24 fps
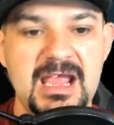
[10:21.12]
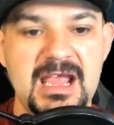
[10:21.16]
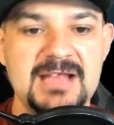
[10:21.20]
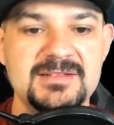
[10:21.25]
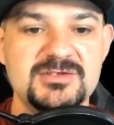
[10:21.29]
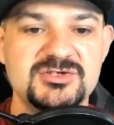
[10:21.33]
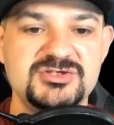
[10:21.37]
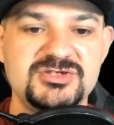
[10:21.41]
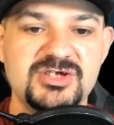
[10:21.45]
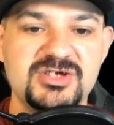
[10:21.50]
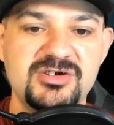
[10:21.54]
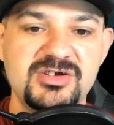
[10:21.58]

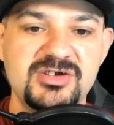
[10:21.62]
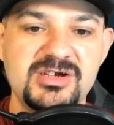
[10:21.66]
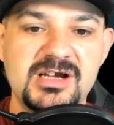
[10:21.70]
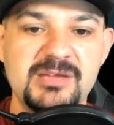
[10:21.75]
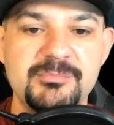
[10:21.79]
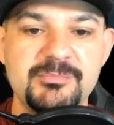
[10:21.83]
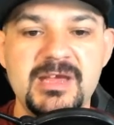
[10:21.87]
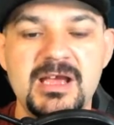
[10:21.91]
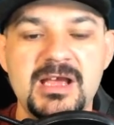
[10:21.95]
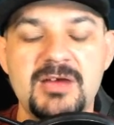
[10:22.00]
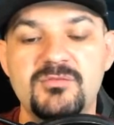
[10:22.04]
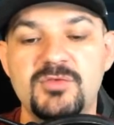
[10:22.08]
At the start of
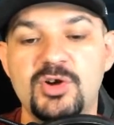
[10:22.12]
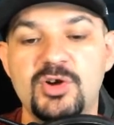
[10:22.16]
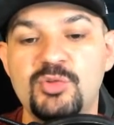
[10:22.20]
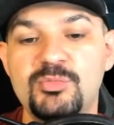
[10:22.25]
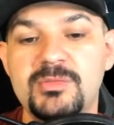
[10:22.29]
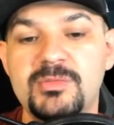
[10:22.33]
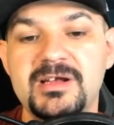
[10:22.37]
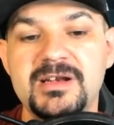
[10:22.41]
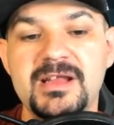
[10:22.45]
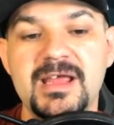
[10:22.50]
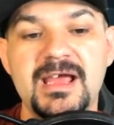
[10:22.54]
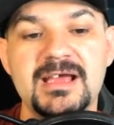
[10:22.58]
combat, Row
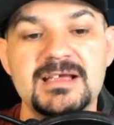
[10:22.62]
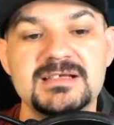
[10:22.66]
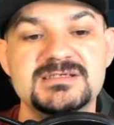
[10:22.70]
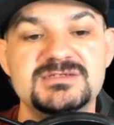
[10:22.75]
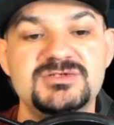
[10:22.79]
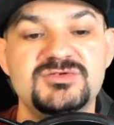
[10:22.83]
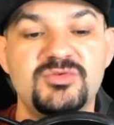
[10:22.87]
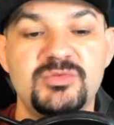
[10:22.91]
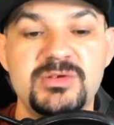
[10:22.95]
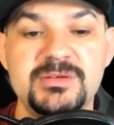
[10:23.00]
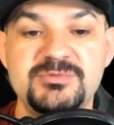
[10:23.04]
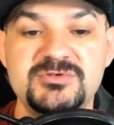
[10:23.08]
Mud
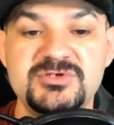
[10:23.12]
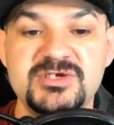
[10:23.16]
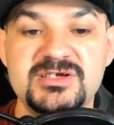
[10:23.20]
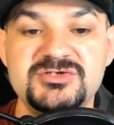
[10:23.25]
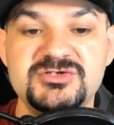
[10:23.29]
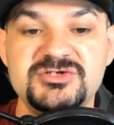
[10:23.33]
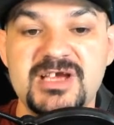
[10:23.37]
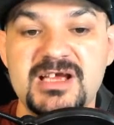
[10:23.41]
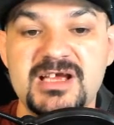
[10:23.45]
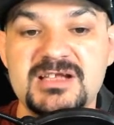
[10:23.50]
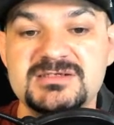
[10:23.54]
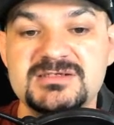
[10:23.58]
has
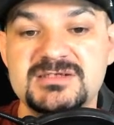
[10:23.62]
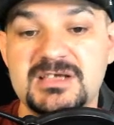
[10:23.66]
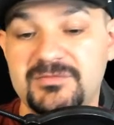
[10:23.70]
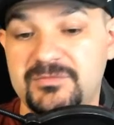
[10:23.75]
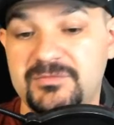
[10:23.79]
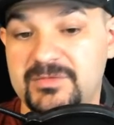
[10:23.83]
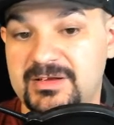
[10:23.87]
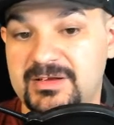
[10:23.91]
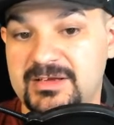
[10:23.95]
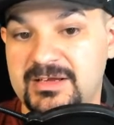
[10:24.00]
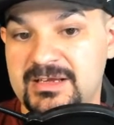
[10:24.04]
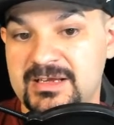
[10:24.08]
20% chance
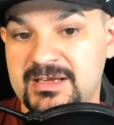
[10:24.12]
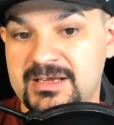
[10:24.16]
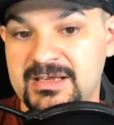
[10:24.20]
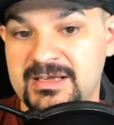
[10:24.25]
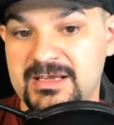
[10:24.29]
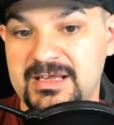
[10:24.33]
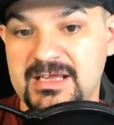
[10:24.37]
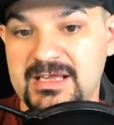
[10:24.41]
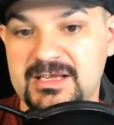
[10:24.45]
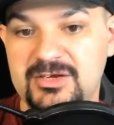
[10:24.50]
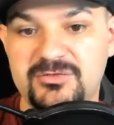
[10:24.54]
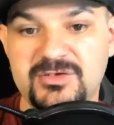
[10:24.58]
of
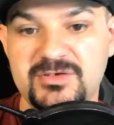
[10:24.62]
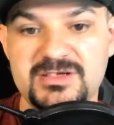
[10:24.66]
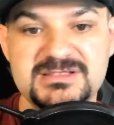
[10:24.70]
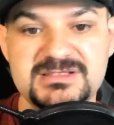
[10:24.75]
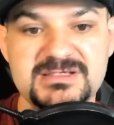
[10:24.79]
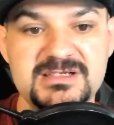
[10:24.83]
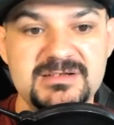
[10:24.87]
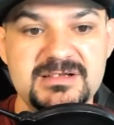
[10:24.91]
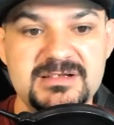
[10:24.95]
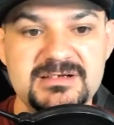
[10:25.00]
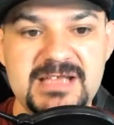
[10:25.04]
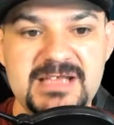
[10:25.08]

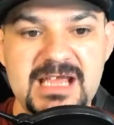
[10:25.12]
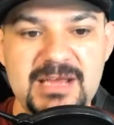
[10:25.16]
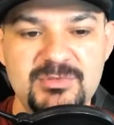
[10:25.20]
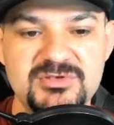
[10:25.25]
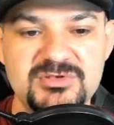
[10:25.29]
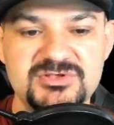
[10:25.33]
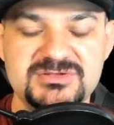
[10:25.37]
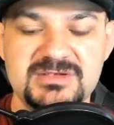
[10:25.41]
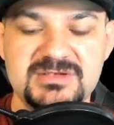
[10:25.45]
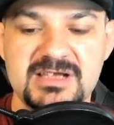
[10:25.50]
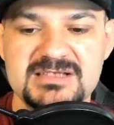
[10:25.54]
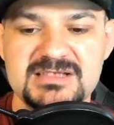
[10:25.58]
increasing the
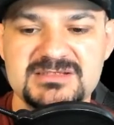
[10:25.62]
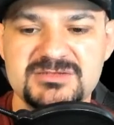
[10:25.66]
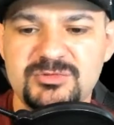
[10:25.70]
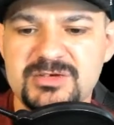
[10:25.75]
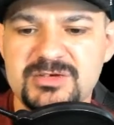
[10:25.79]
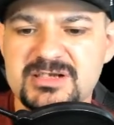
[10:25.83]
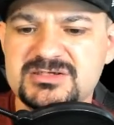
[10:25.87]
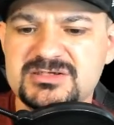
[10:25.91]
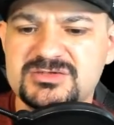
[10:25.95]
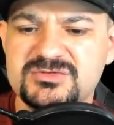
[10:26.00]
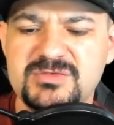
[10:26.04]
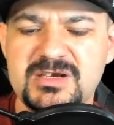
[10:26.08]
damage. That's the
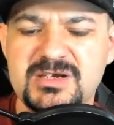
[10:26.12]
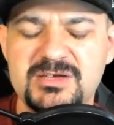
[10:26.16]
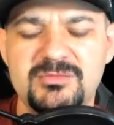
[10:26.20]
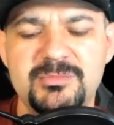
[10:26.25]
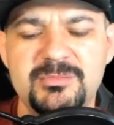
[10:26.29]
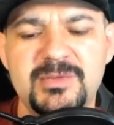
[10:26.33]
one I just read.